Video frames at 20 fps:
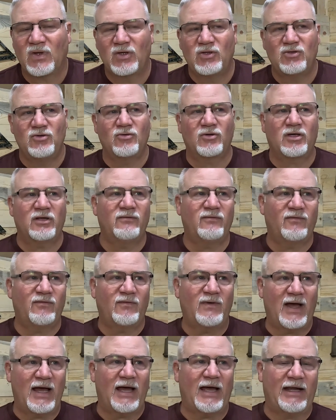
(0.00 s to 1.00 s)
You can
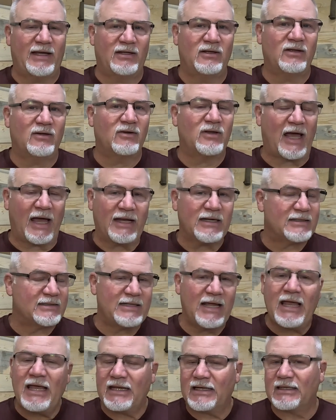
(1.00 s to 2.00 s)
find that
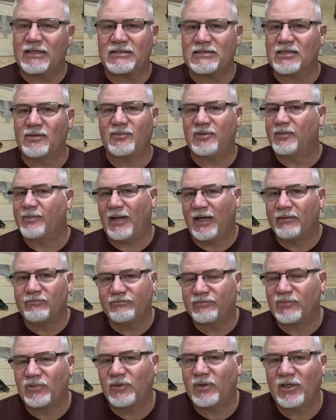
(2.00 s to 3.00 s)
data simply by
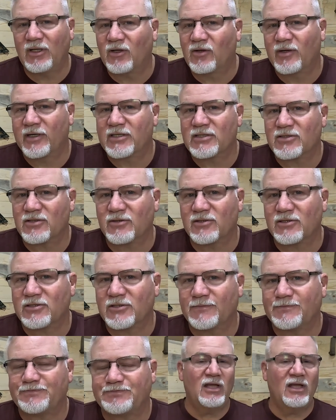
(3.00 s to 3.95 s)
doing a quick search.